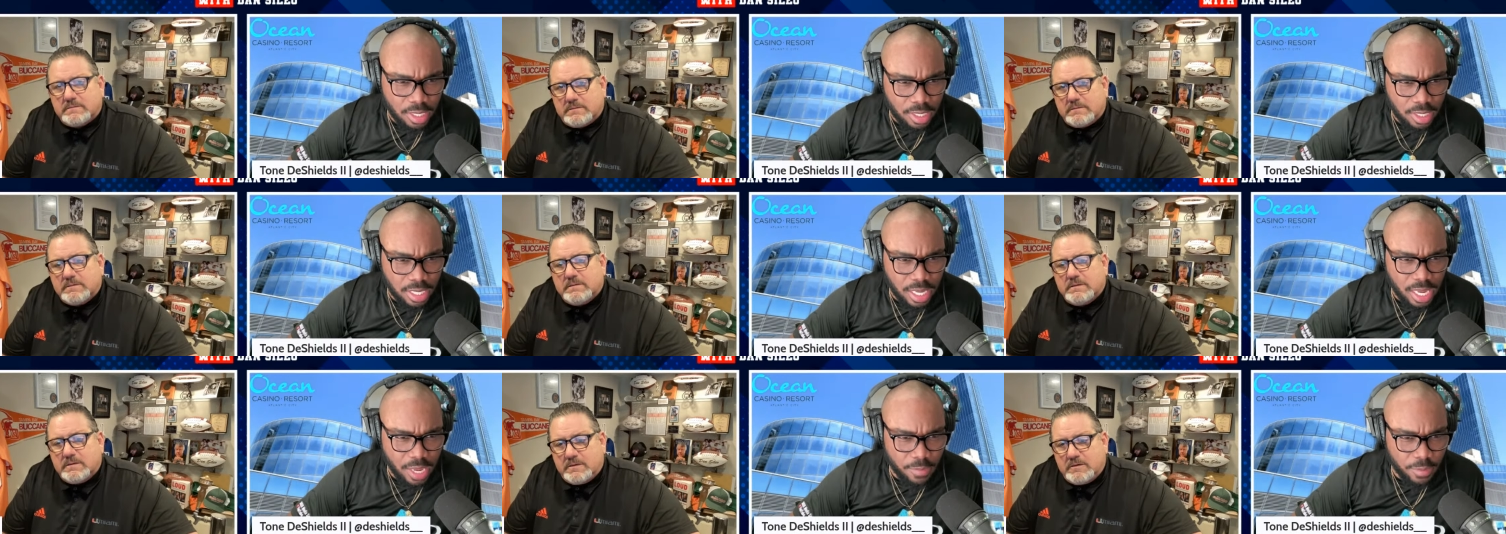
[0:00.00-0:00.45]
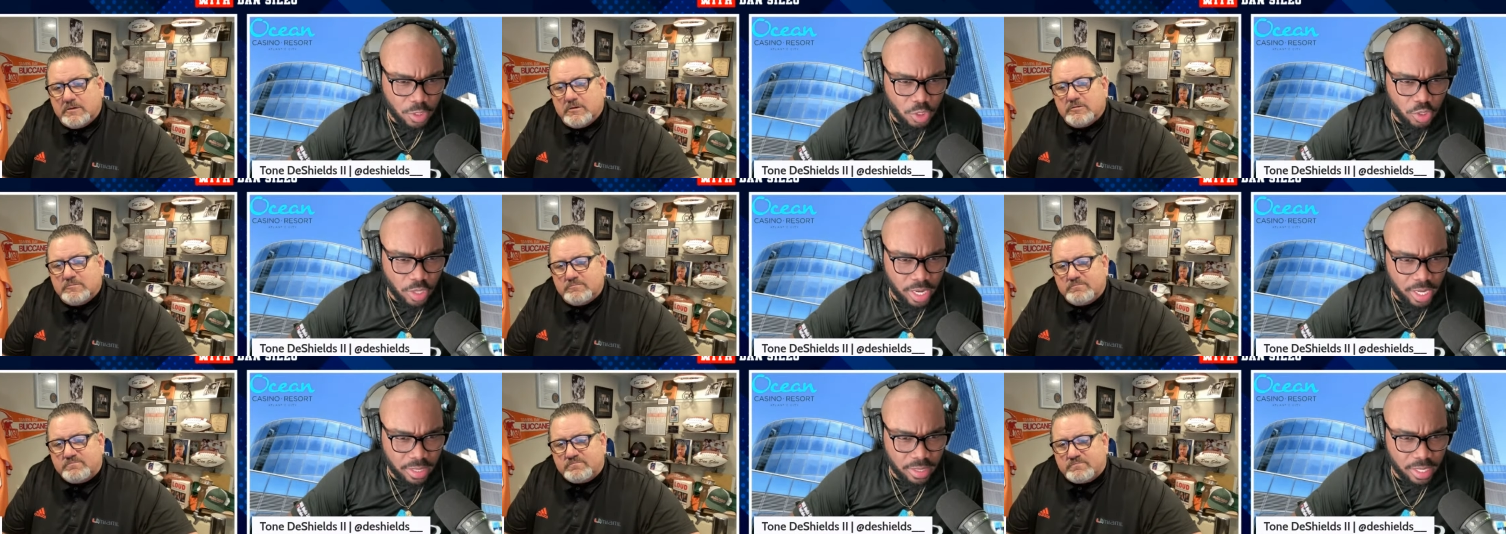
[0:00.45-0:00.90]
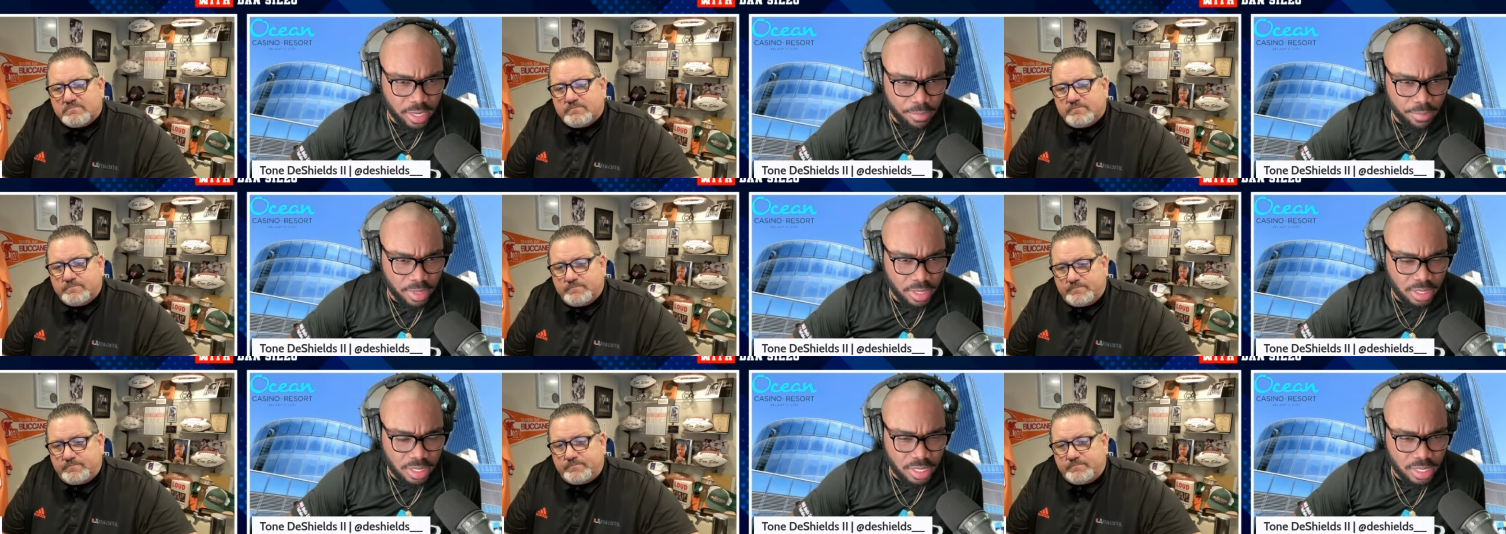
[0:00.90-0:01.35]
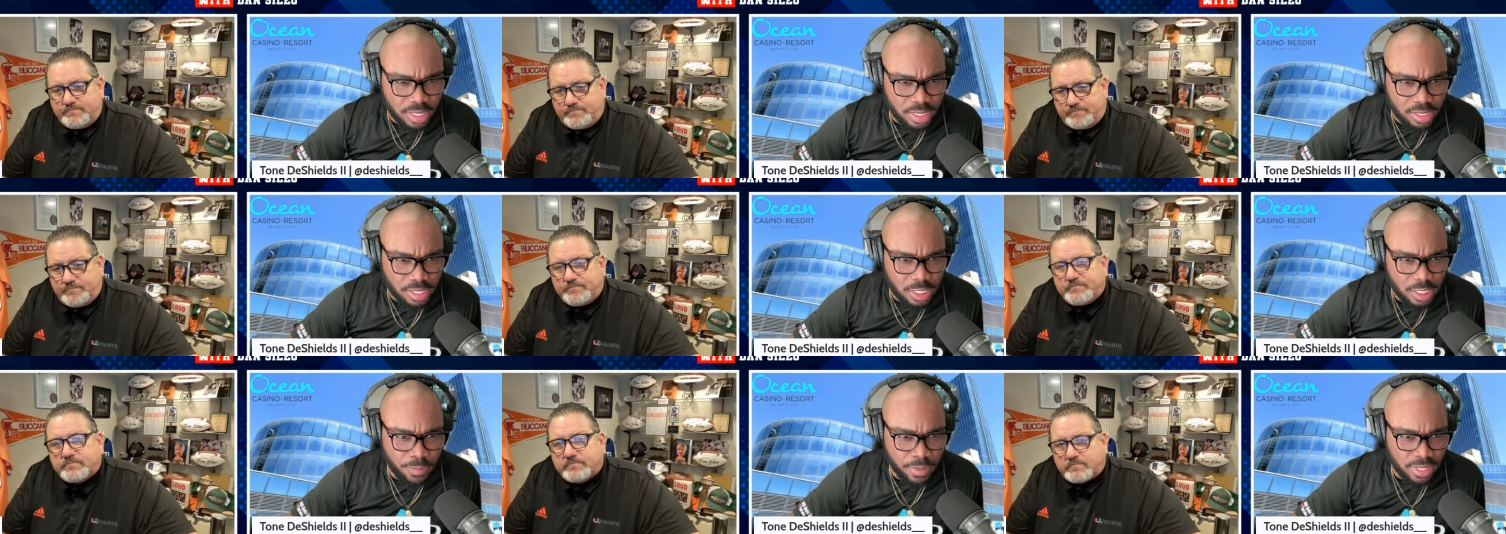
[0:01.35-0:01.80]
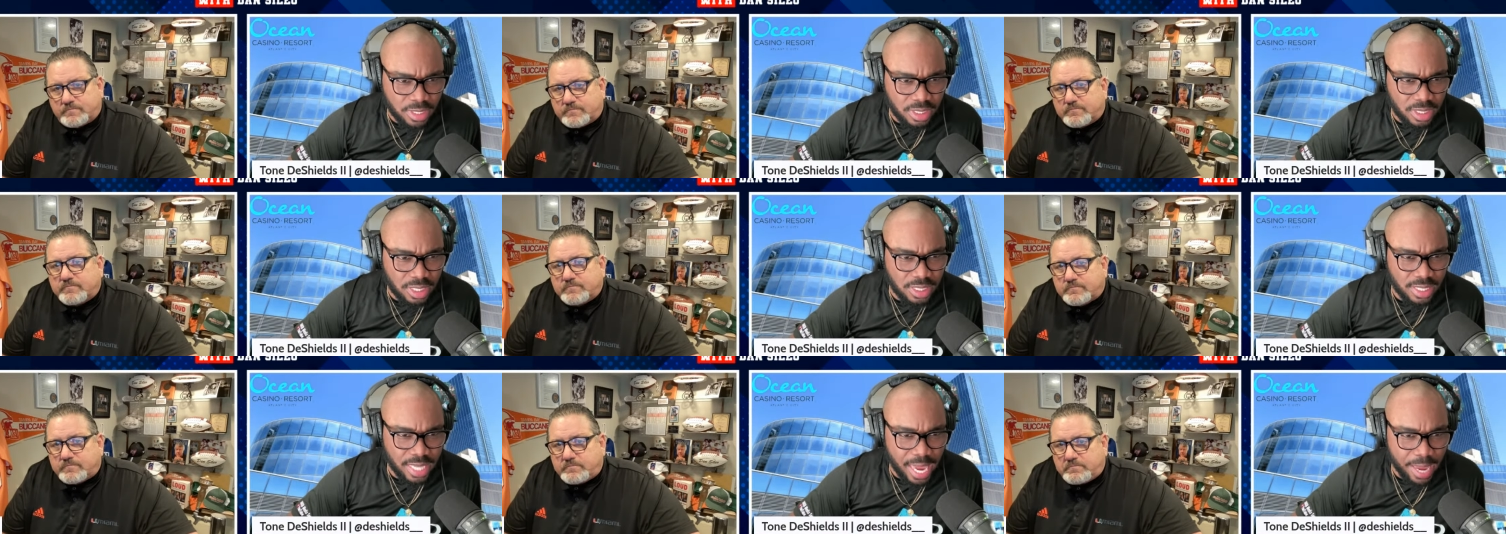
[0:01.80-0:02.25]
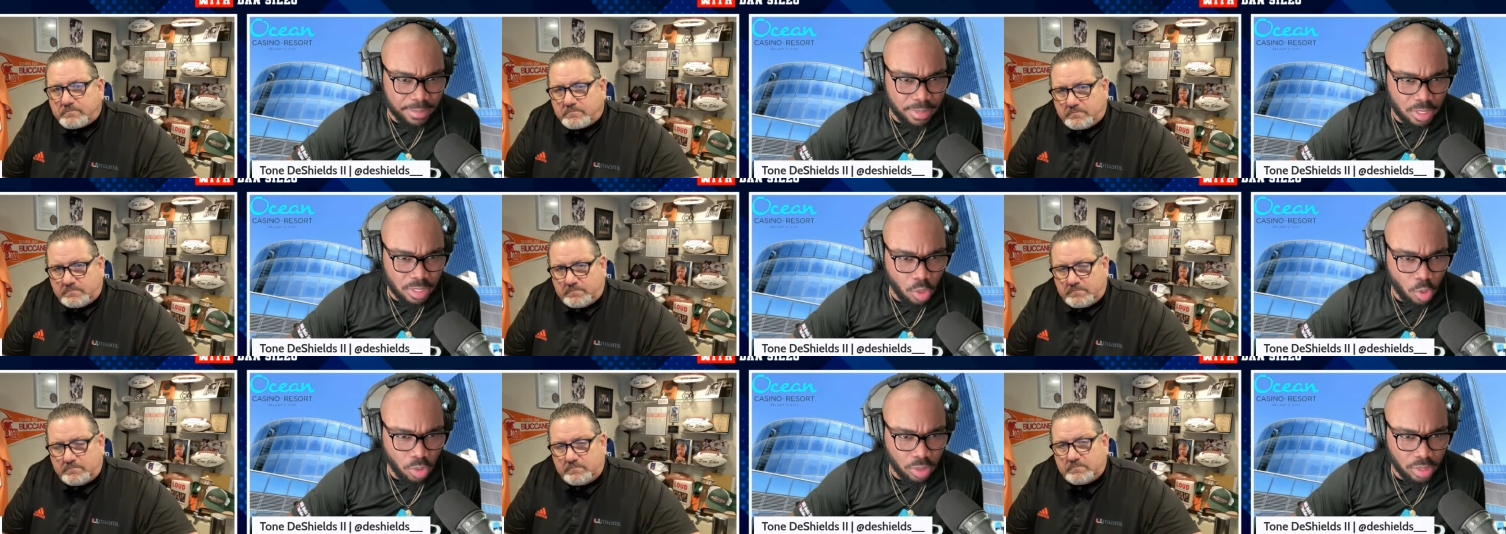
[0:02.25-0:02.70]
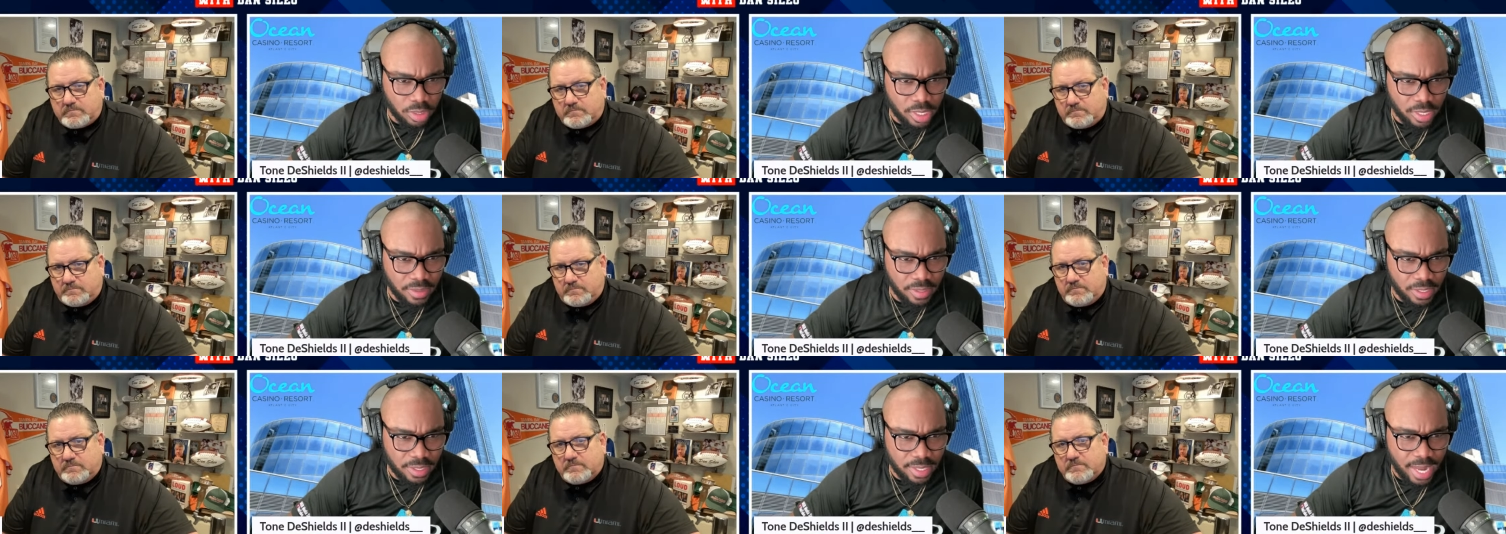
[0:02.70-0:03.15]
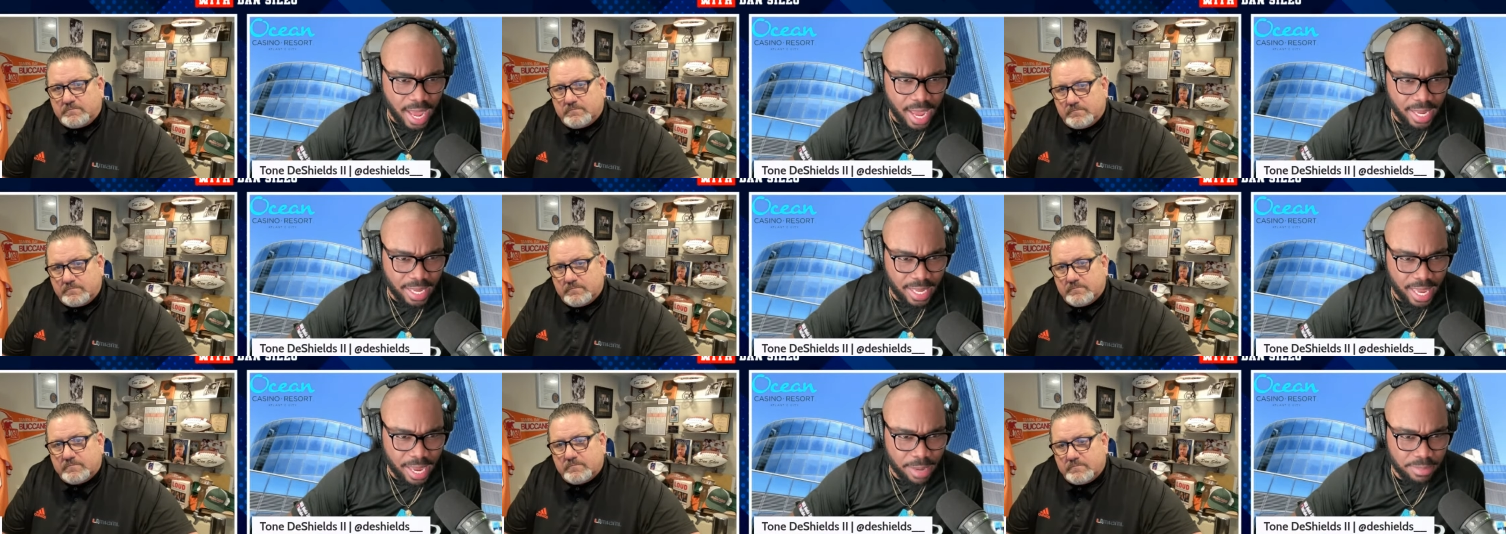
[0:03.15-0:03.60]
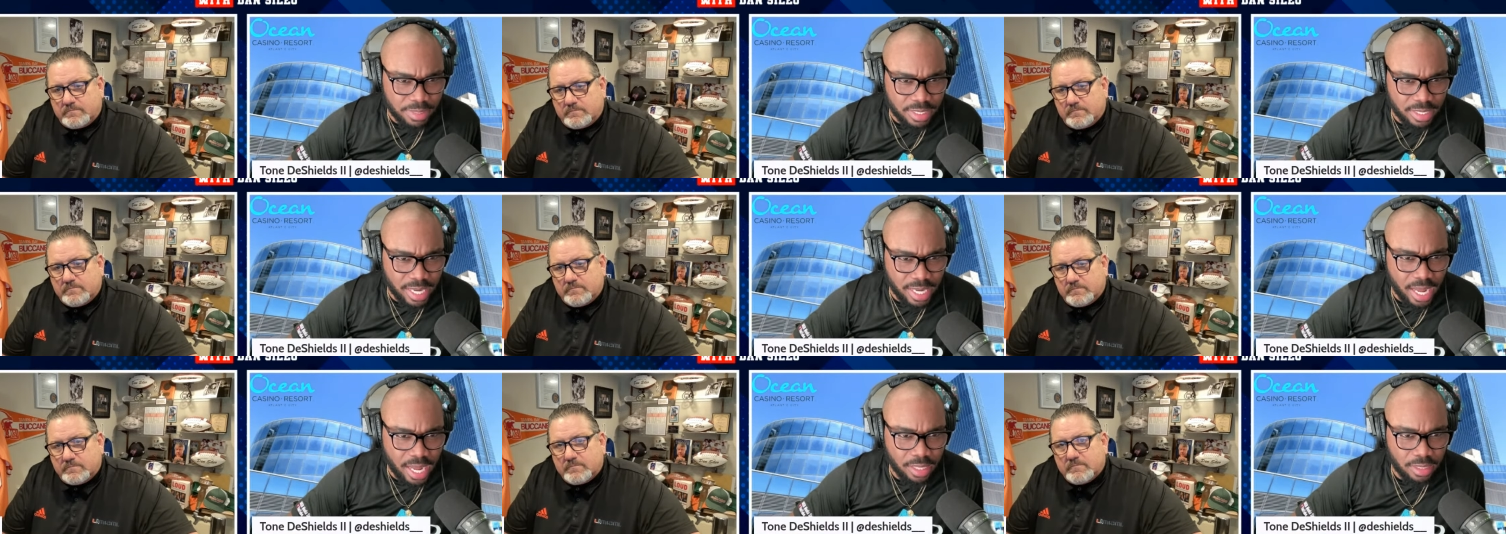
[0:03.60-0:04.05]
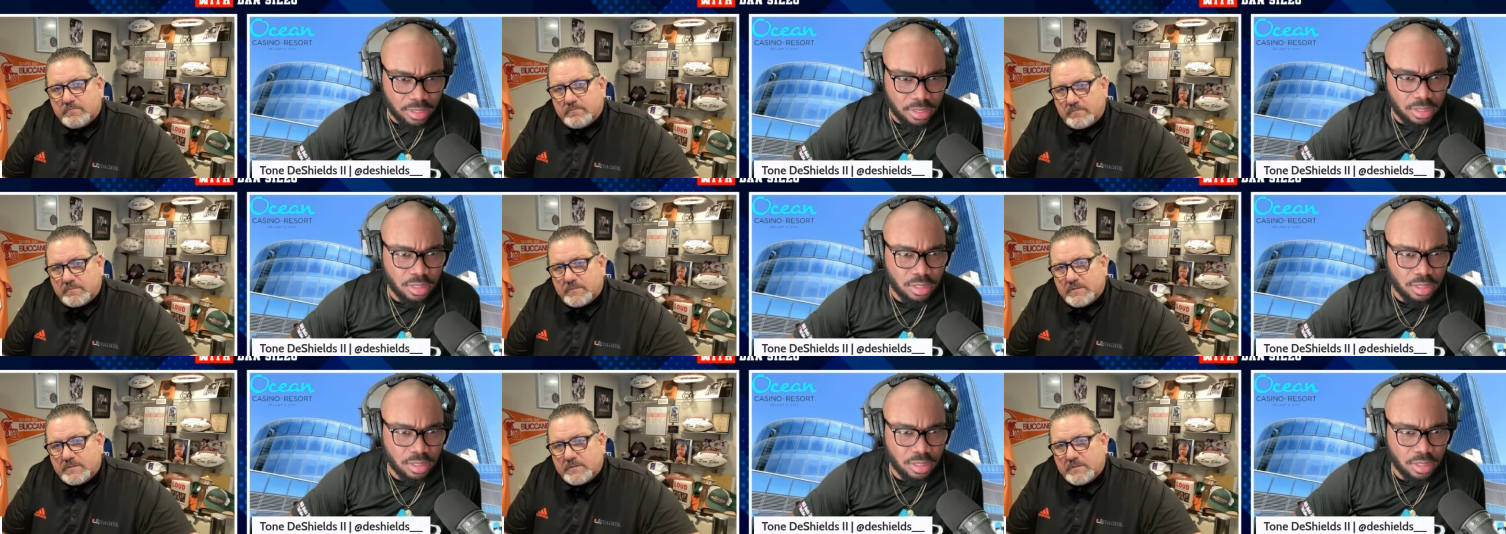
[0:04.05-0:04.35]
Speaker 1: Yeah, he was traded there midseason. He spent six games in Oakland and then nine games in Dallas.